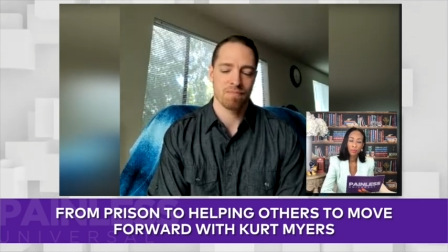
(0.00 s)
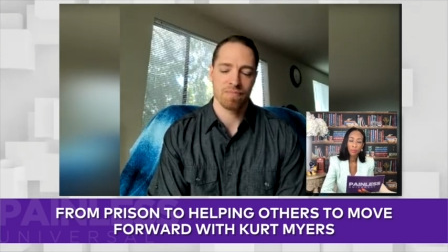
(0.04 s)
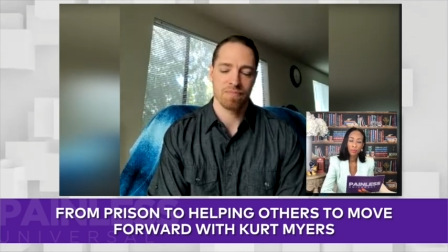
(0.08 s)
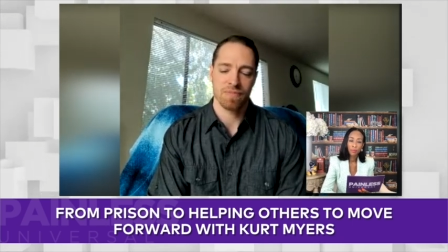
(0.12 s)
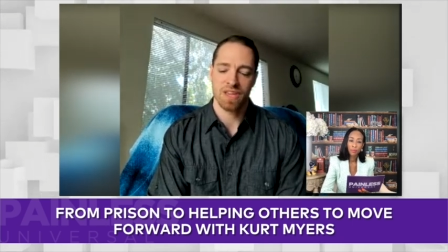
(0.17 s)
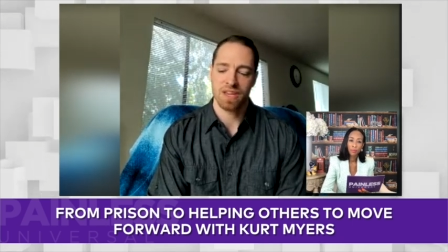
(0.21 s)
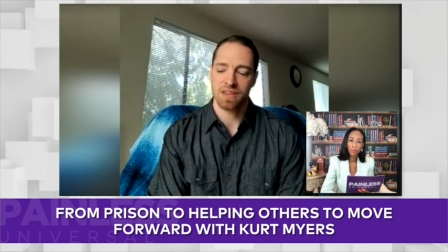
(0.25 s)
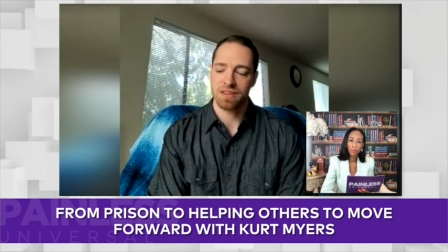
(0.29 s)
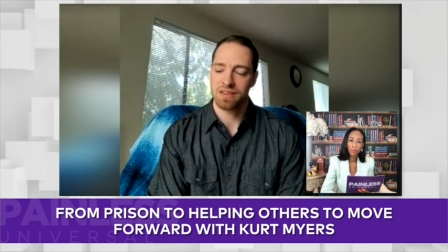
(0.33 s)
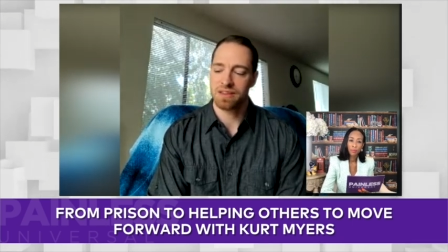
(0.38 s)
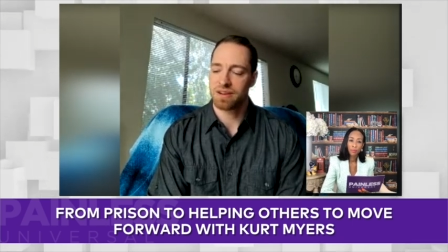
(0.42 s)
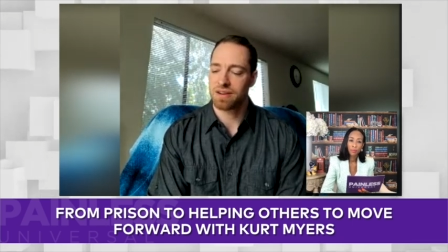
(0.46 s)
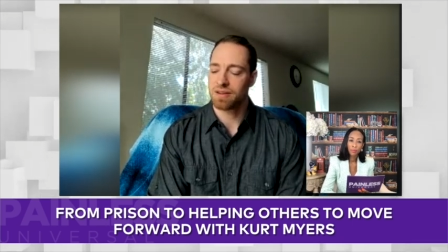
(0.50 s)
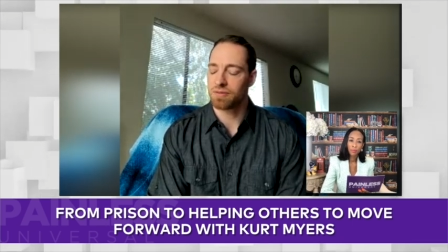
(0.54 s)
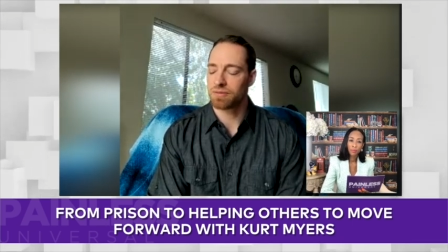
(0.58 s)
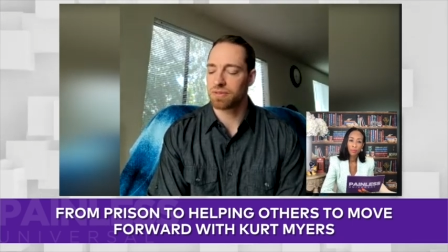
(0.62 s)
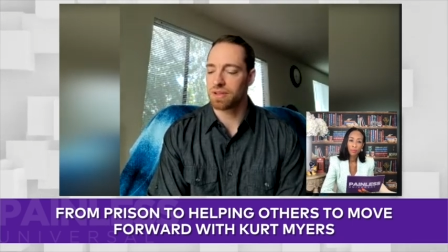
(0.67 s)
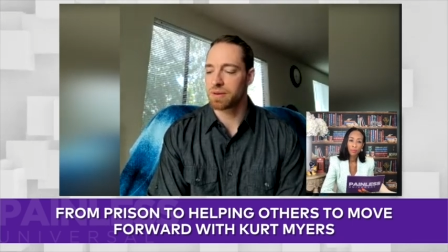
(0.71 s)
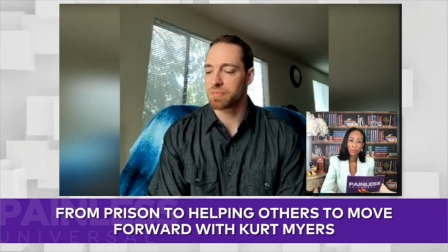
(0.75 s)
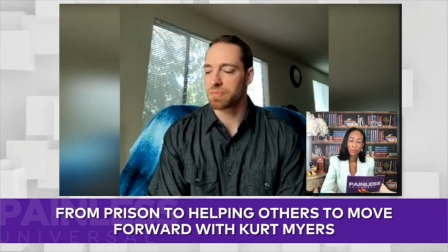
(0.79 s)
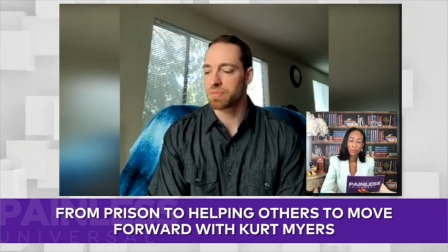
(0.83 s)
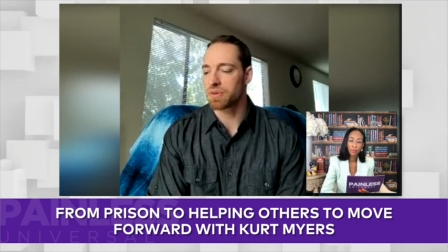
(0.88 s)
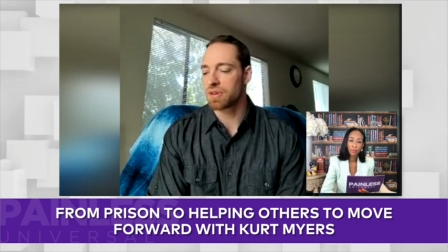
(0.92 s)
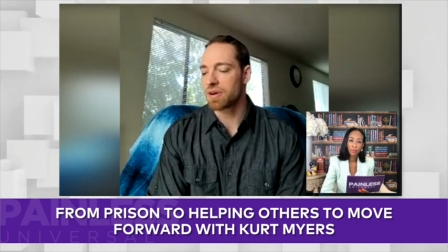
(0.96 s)
you know
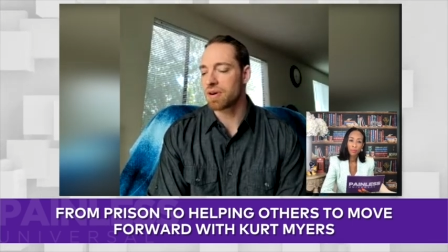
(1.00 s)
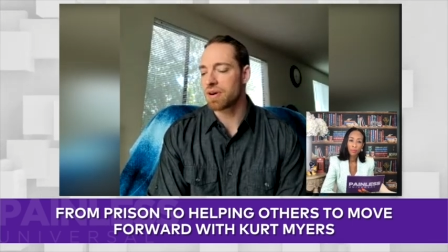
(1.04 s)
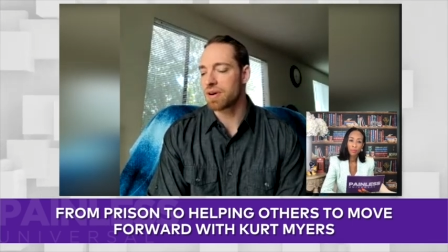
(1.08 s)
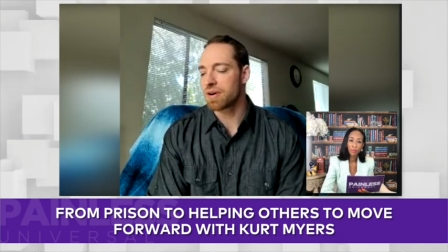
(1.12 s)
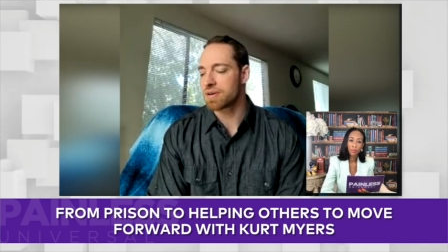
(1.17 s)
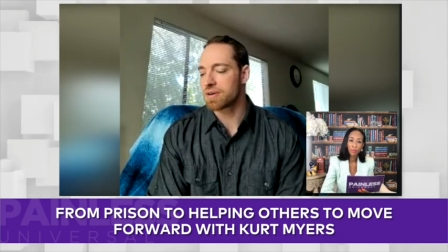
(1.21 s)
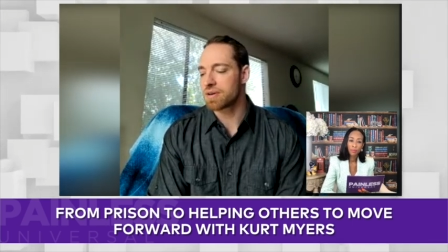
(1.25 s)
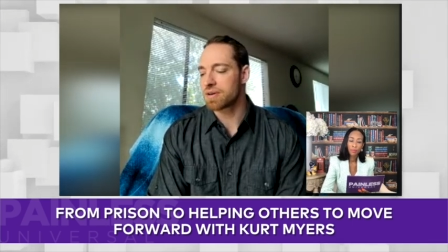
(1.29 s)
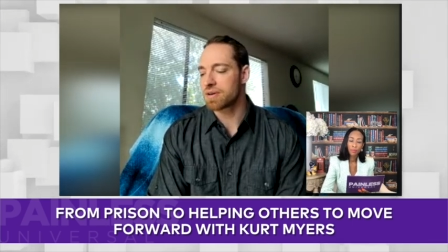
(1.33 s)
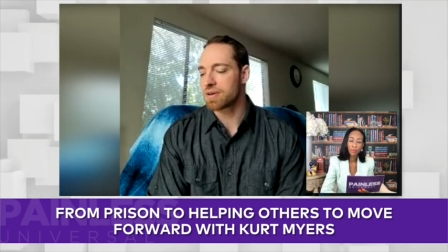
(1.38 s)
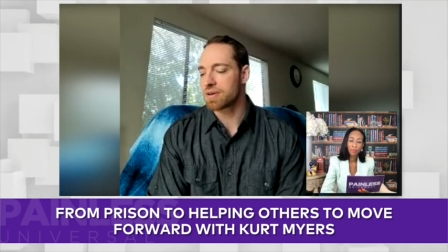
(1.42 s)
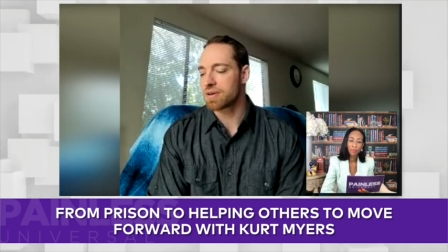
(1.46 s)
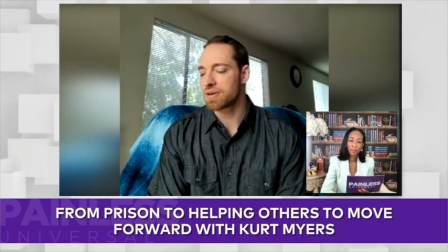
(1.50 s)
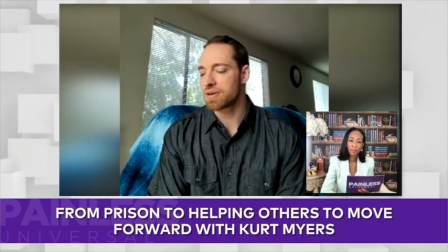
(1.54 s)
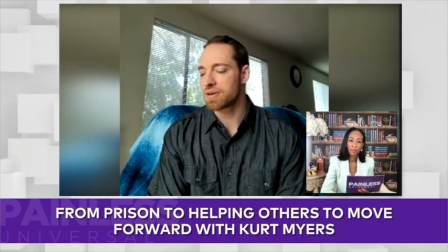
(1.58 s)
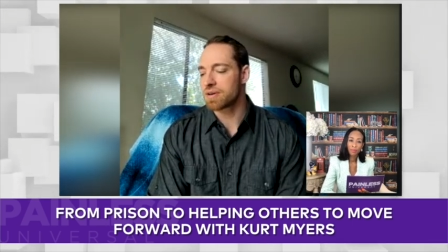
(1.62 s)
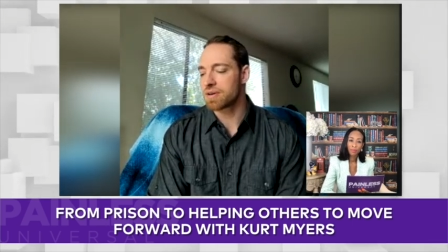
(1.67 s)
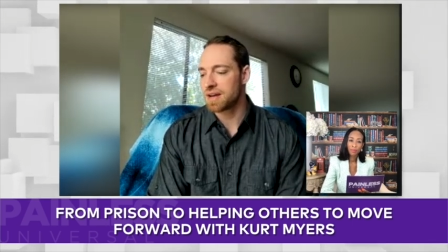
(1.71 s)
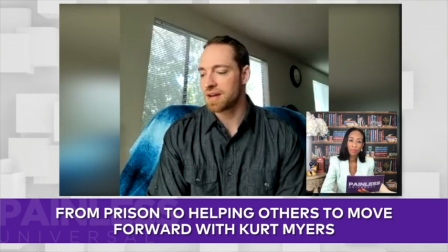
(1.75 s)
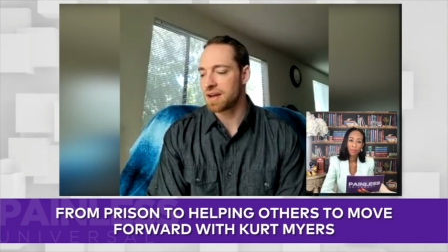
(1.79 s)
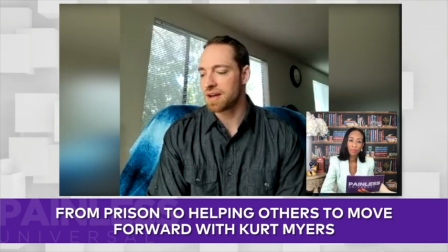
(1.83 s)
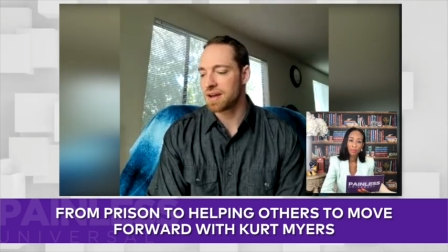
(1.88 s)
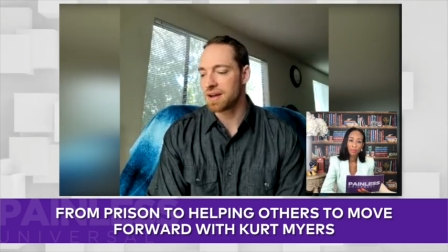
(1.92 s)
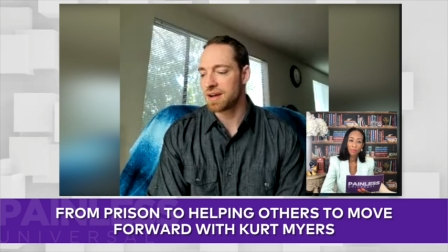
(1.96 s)
liberal arts.
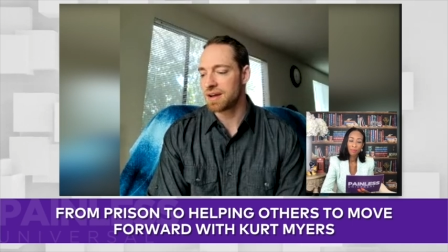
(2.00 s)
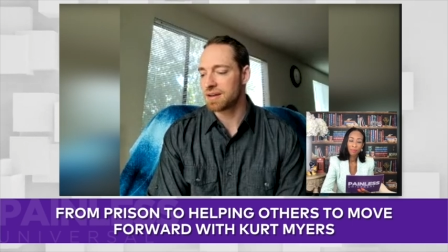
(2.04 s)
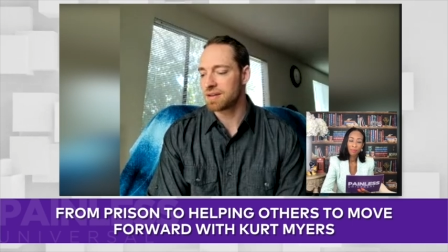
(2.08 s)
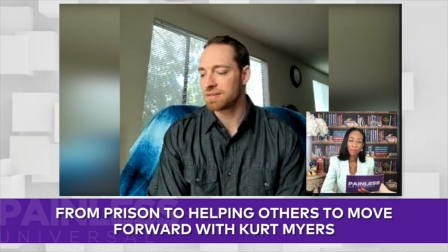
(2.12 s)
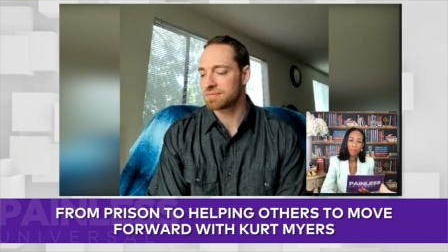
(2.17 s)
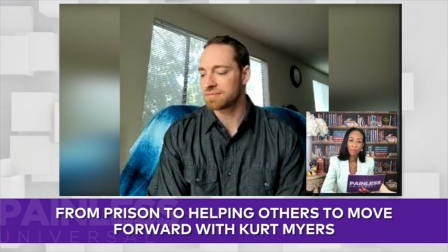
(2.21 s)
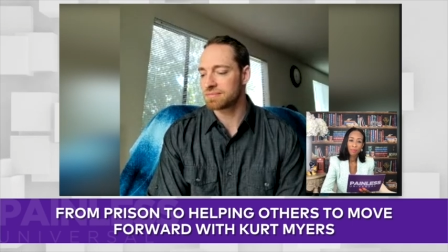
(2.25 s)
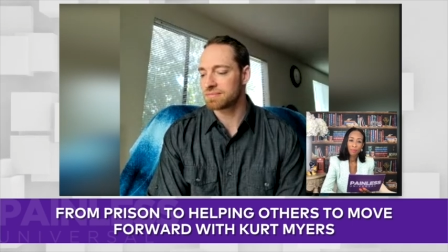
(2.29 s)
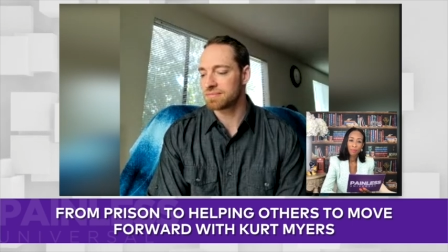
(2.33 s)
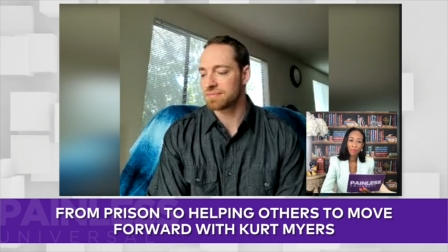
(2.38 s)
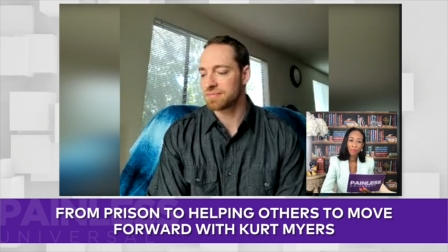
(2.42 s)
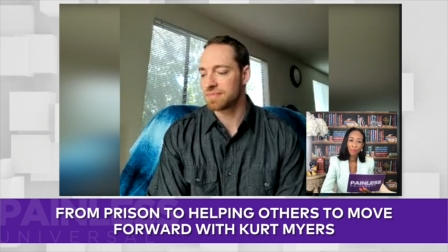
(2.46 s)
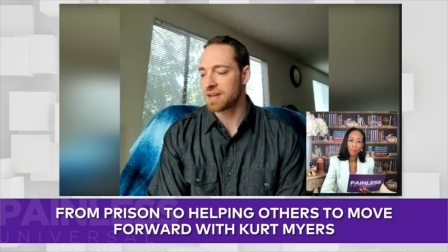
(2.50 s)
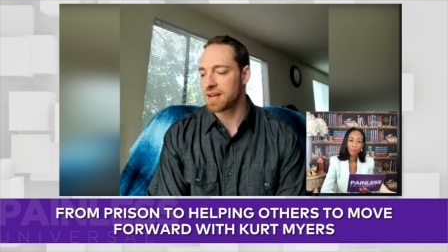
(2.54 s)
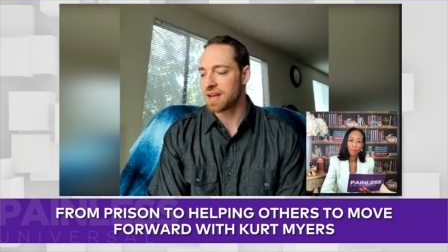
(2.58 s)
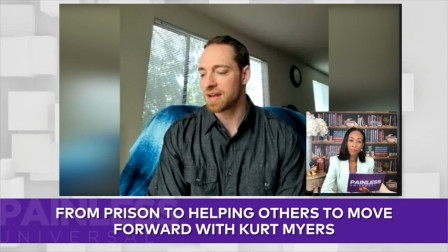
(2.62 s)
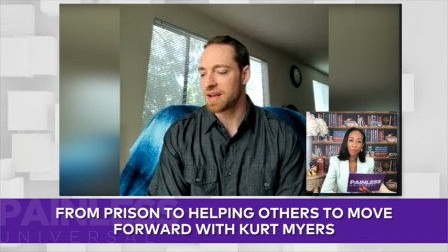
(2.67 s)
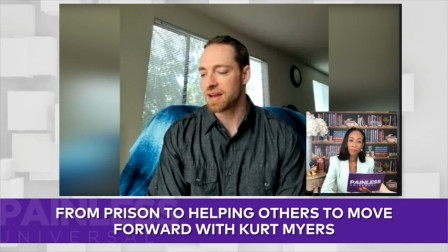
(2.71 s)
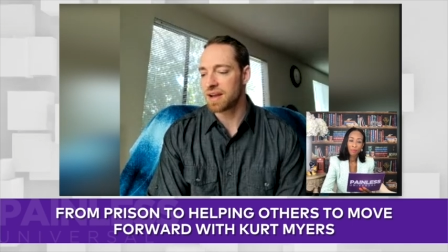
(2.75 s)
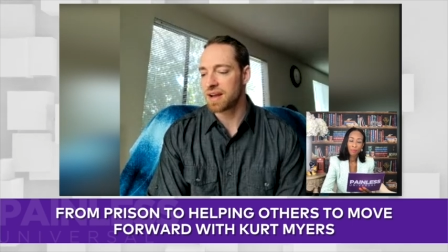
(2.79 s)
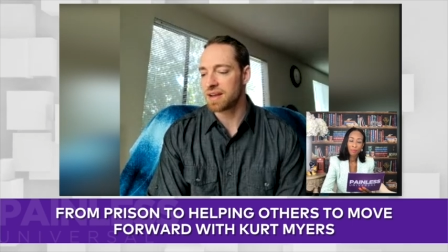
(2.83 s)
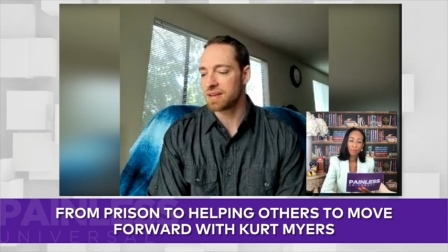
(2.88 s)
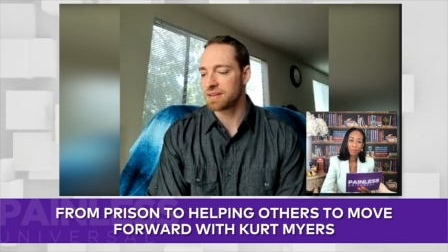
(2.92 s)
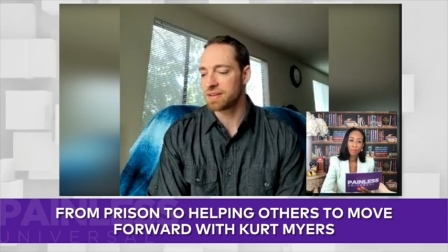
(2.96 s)
Uh, I,
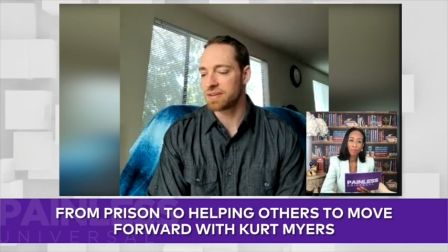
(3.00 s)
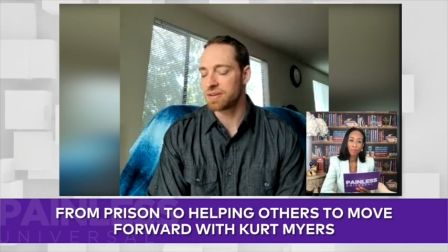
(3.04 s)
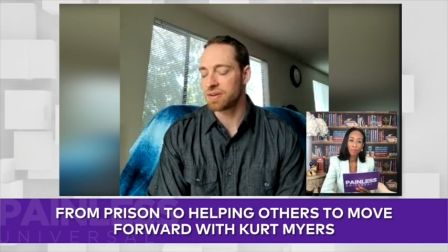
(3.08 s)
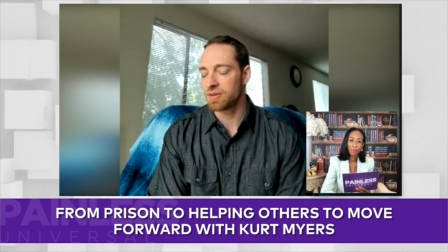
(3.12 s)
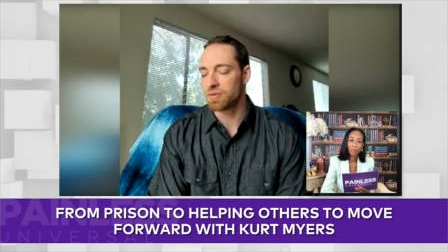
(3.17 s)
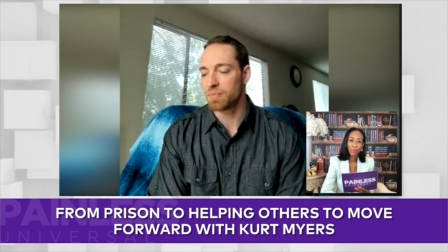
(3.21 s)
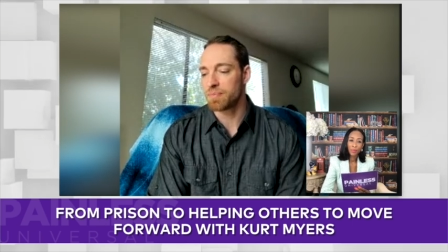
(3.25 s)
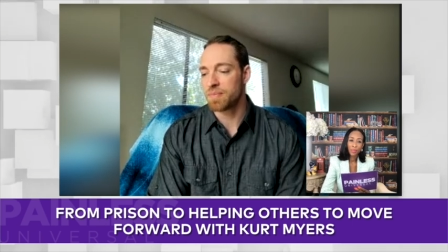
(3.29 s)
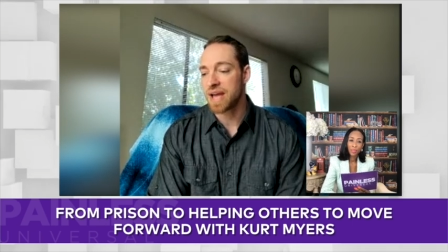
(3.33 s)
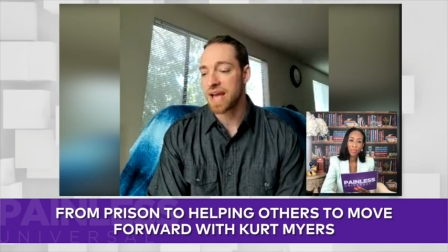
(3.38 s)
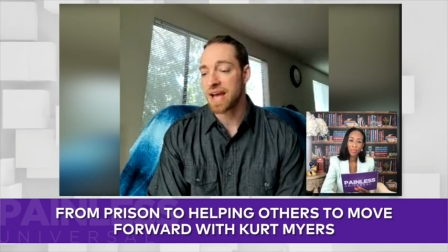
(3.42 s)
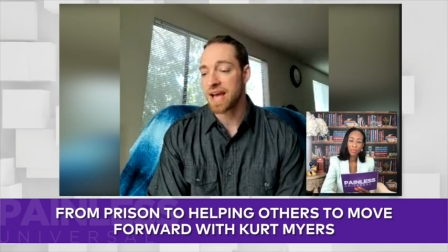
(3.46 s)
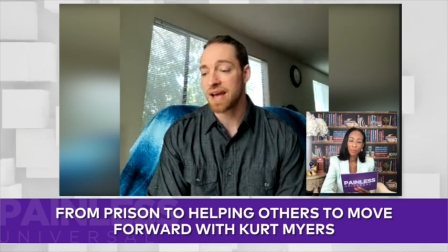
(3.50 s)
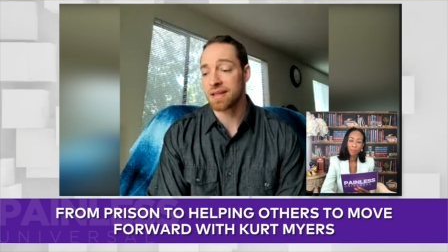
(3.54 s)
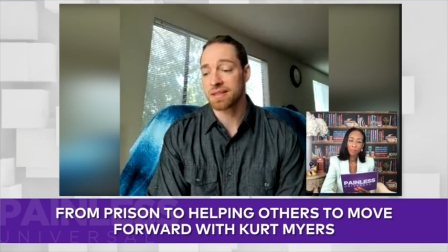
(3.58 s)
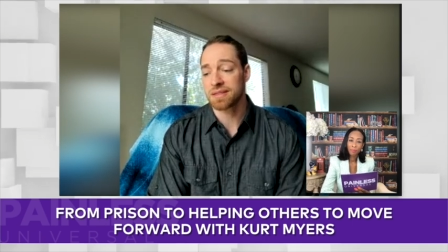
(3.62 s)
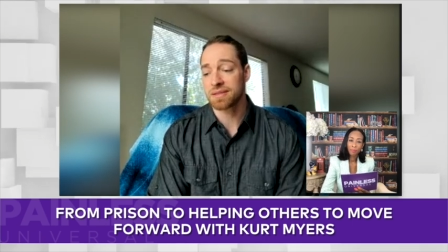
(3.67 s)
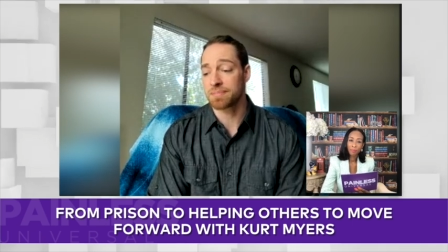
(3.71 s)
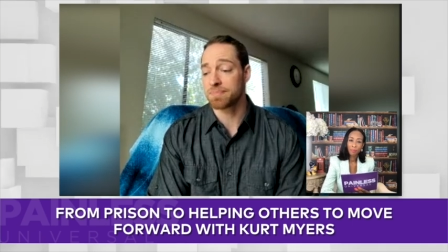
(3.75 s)
I, you know math.